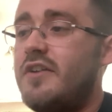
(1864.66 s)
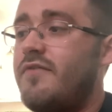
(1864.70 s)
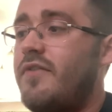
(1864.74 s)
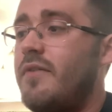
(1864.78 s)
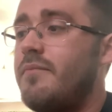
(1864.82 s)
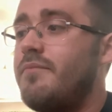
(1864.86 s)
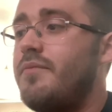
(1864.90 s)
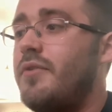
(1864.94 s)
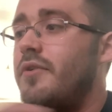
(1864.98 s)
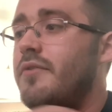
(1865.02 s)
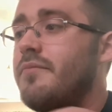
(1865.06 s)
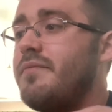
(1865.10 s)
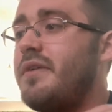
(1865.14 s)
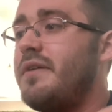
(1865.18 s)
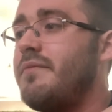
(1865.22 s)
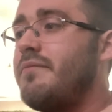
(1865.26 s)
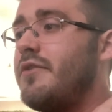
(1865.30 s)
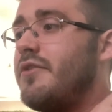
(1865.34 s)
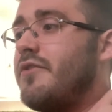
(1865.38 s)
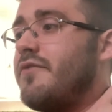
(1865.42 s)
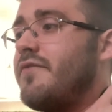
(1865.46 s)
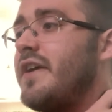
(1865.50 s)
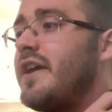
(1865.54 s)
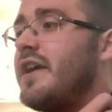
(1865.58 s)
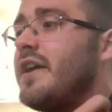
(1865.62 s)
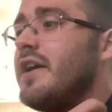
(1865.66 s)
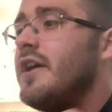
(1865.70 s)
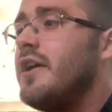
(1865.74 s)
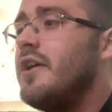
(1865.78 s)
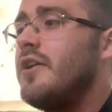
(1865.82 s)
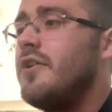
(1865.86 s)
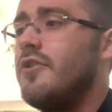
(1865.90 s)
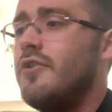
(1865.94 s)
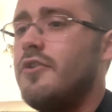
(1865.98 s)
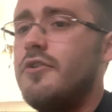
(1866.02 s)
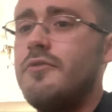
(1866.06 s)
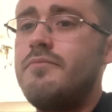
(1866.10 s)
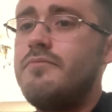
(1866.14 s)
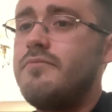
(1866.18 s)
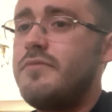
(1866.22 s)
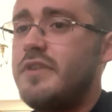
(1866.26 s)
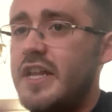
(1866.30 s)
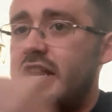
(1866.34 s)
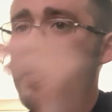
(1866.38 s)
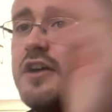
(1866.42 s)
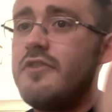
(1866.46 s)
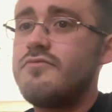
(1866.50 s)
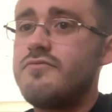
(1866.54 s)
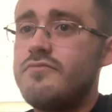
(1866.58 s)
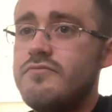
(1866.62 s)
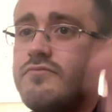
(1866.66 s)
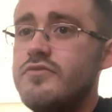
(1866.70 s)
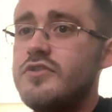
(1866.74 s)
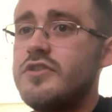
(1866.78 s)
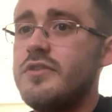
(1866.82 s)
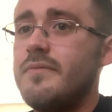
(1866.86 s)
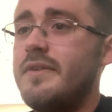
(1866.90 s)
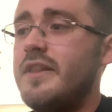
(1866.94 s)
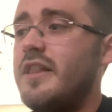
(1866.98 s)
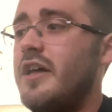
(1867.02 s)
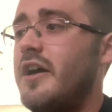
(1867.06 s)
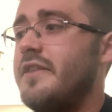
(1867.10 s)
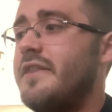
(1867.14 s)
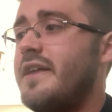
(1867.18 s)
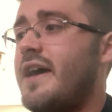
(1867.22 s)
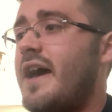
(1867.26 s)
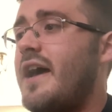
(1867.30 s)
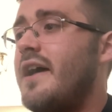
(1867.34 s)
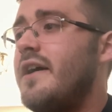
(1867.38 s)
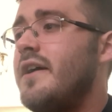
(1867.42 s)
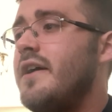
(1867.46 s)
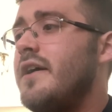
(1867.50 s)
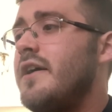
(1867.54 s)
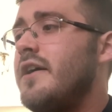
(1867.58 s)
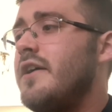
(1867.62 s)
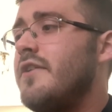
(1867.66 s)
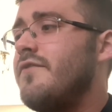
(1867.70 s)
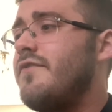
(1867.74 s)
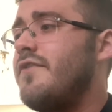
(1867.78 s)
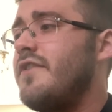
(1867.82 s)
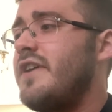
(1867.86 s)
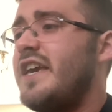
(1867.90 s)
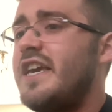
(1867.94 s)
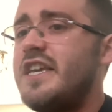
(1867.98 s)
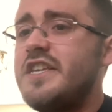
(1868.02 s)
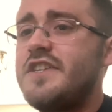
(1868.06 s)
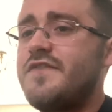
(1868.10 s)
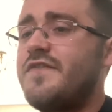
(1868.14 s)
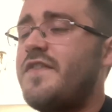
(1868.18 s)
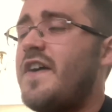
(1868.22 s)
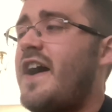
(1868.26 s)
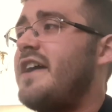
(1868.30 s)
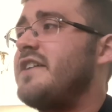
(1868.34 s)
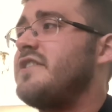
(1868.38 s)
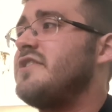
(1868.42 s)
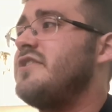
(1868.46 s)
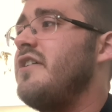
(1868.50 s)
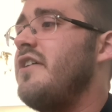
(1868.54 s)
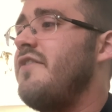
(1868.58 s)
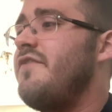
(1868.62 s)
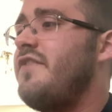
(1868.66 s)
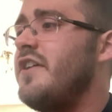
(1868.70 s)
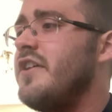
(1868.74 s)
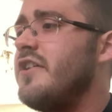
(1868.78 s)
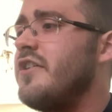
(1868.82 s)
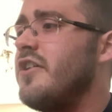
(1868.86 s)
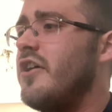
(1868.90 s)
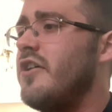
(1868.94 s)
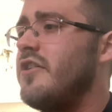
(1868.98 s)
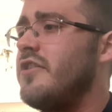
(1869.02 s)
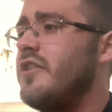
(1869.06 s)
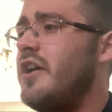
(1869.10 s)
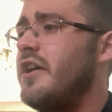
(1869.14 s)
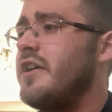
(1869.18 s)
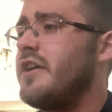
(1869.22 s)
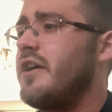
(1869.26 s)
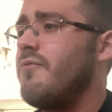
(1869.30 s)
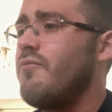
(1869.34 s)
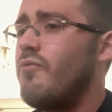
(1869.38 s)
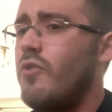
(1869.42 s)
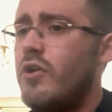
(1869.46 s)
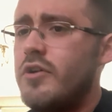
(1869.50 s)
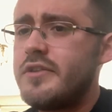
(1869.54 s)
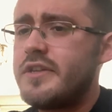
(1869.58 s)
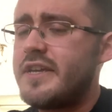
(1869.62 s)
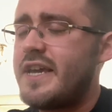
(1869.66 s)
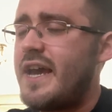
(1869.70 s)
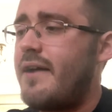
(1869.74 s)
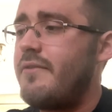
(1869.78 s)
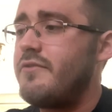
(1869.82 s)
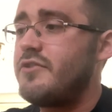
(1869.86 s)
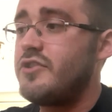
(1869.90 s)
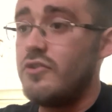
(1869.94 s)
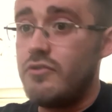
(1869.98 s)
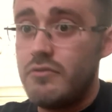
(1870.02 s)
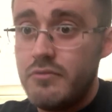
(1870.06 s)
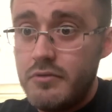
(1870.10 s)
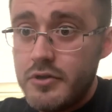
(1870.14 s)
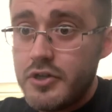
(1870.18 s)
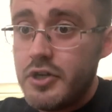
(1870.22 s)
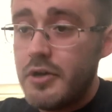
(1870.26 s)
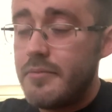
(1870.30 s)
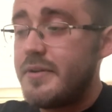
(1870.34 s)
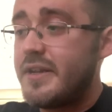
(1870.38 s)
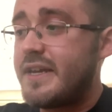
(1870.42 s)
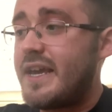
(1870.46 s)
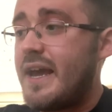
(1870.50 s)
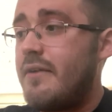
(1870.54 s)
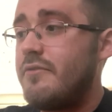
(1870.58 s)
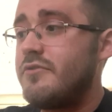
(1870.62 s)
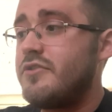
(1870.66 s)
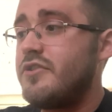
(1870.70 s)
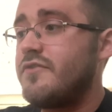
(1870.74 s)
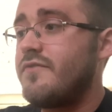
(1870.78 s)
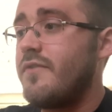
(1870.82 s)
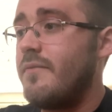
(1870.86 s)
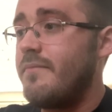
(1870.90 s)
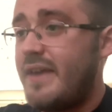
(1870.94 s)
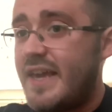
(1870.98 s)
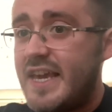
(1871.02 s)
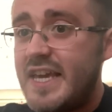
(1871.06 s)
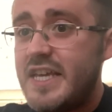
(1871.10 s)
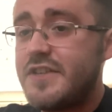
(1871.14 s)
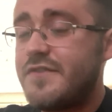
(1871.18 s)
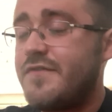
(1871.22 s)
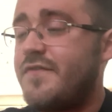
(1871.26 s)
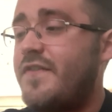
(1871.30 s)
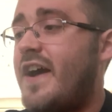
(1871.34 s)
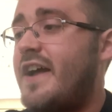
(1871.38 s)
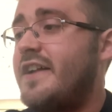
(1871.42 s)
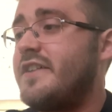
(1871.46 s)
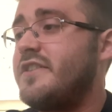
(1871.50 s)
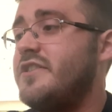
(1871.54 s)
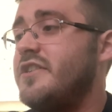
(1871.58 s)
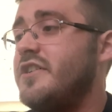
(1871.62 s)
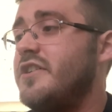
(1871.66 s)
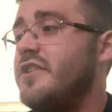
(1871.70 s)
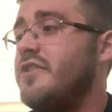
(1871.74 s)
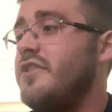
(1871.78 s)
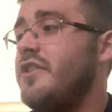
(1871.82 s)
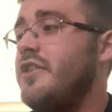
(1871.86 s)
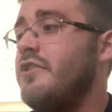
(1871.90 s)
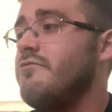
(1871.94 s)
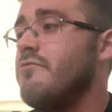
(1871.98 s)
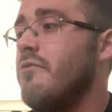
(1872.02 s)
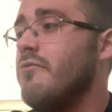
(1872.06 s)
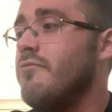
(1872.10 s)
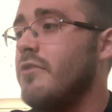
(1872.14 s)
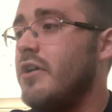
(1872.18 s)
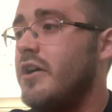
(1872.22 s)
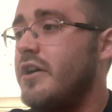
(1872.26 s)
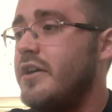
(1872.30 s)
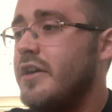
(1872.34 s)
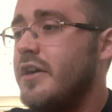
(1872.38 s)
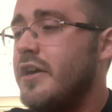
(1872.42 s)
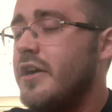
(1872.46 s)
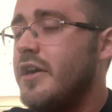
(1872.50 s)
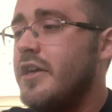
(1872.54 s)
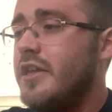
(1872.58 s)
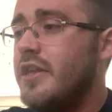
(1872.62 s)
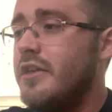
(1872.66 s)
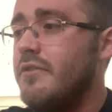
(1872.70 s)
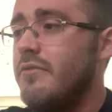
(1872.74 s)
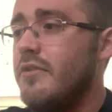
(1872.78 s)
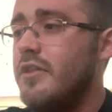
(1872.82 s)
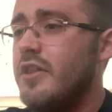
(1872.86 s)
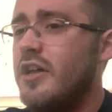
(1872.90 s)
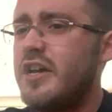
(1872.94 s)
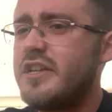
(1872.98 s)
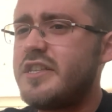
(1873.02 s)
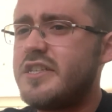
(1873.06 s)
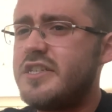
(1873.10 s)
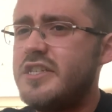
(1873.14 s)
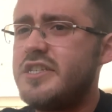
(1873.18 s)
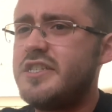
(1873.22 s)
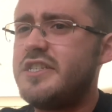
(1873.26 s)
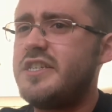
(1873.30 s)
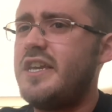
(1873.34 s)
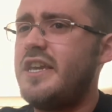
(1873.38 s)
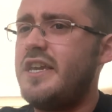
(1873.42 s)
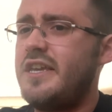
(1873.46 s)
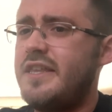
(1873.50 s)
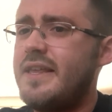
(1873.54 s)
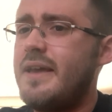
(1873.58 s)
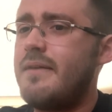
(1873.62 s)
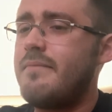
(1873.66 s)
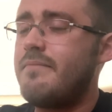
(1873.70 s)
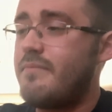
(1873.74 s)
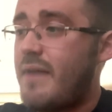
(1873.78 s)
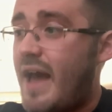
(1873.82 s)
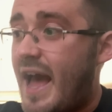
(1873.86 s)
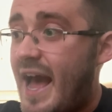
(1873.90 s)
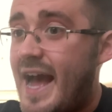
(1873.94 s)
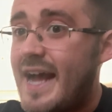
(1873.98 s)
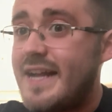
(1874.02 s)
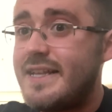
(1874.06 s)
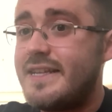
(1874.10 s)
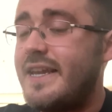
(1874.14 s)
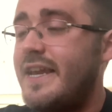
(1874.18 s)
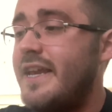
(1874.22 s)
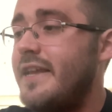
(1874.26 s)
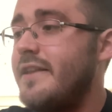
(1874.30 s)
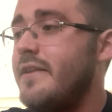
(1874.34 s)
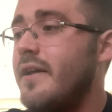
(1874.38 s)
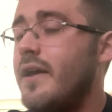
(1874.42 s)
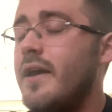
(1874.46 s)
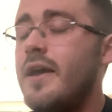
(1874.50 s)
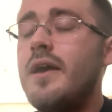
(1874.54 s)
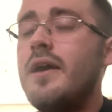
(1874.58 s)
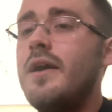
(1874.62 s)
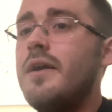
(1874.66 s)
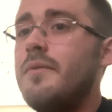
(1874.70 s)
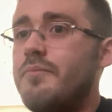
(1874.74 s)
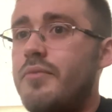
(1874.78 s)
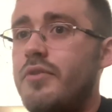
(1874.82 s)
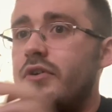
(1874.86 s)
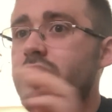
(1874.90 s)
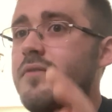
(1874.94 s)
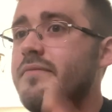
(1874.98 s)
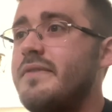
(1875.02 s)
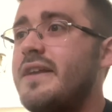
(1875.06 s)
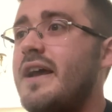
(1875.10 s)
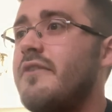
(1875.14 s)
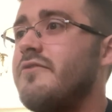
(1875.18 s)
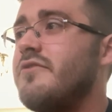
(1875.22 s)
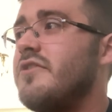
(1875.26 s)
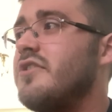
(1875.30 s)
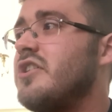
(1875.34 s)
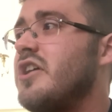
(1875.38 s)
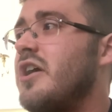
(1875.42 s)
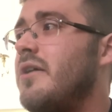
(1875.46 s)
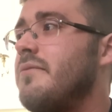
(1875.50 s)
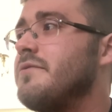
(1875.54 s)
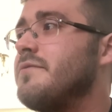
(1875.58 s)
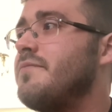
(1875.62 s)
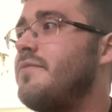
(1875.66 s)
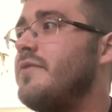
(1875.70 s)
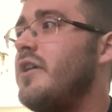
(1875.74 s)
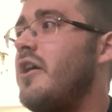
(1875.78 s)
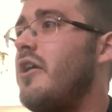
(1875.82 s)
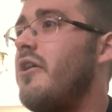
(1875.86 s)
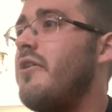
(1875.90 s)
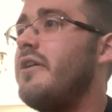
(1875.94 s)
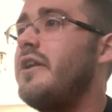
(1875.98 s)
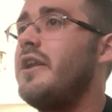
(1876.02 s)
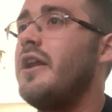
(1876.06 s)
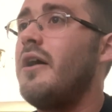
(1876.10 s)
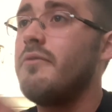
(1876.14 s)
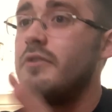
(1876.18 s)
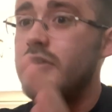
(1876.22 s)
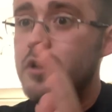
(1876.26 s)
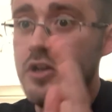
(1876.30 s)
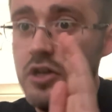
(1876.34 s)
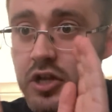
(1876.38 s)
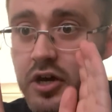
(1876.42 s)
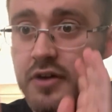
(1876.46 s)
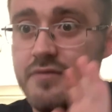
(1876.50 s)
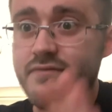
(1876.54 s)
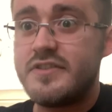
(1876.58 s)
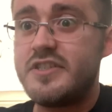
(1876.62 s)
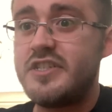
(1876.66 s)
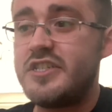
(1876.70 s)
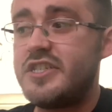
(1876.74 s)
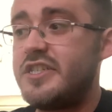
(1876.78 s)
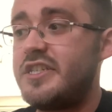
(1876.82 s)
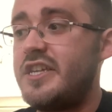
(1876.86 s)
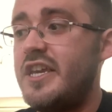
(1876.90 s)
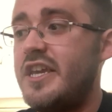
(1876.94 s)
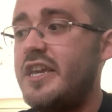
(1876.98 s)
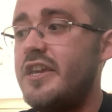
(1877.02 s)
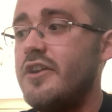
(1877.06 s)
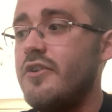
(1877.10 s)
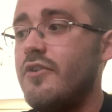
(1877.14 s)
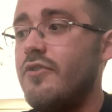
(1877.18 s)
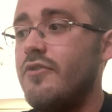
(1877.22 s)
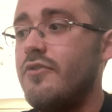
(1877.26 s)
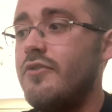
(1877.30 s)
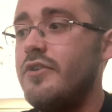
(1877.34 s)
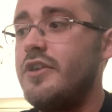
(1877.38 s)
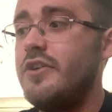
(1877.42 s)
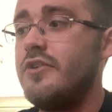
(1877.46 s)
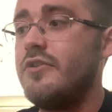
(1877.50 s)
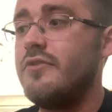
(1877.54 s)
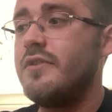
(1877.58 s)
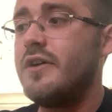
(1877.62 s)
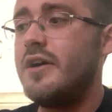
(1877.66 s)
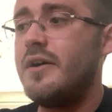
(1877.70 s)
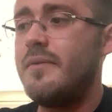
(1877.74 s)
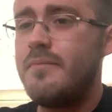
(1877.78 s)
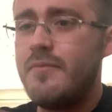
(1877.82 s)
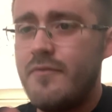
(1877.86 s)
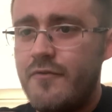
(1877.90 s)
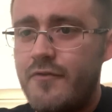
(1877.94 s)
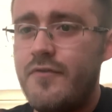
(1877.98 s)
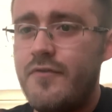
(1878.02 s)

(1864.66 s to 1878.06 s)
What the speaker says: from Bumblebee movie. Or, you know, something like that. For each factor, if you got like a one character or a couple of characters from each factor, you would like to see them add in, put them down in the comments below, and I would love to see all your,